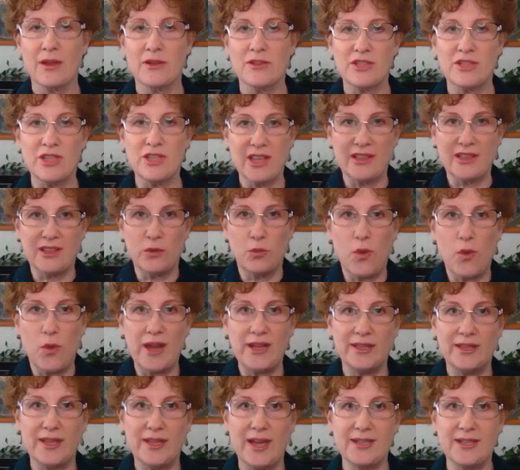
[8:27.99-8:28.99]
so that the
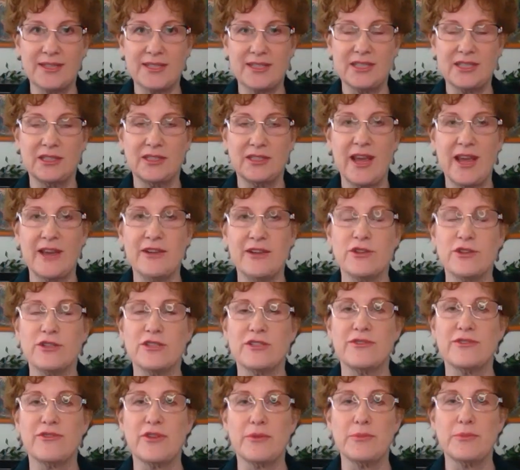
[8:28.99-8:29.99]
white light still
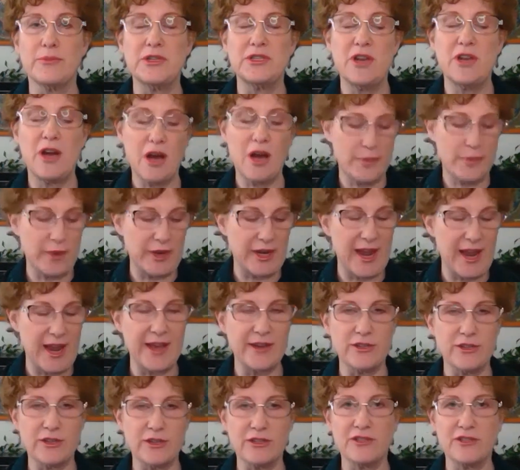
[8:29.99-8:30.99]
enters from the top and
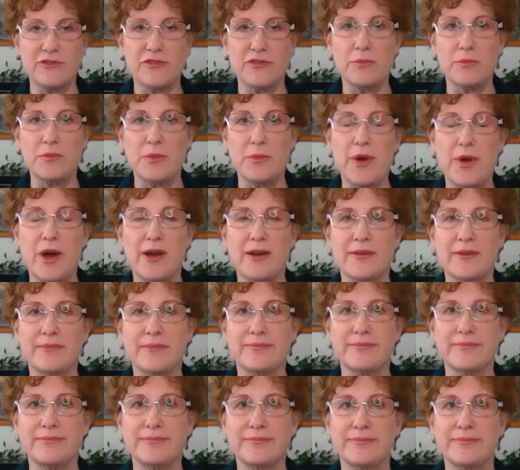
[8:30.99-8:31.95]
enters from the bottom.